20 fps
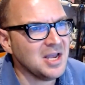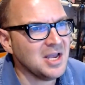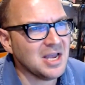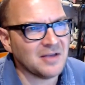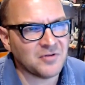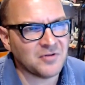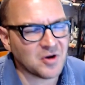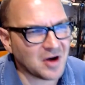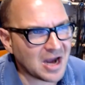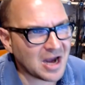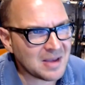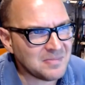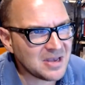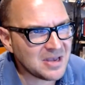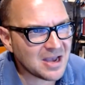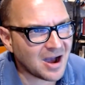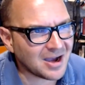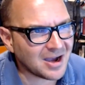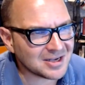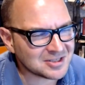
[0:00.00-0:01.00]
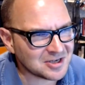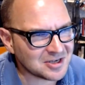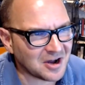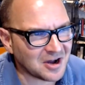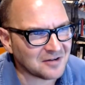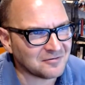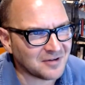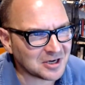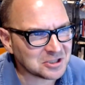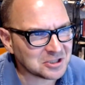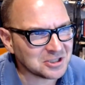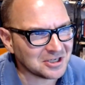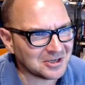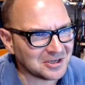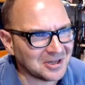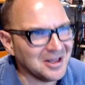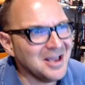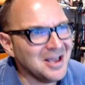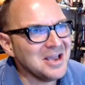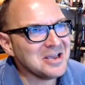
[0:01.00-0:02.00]
If your API is not
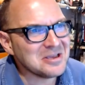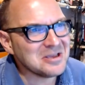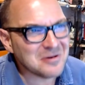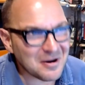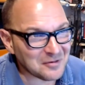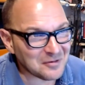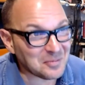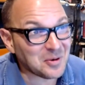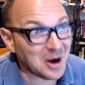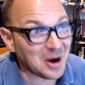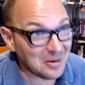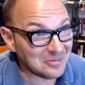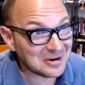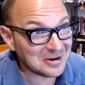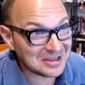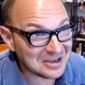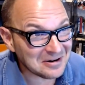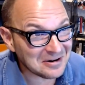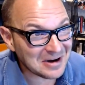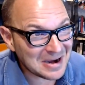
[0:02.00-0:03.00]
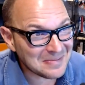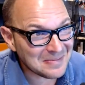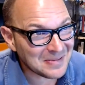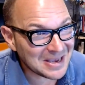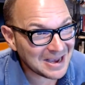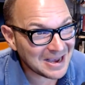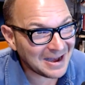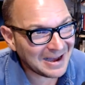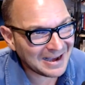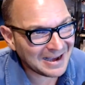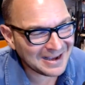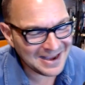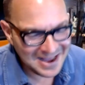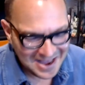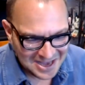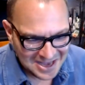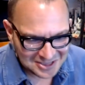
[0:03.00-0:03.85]
functional, you have a problem with your API.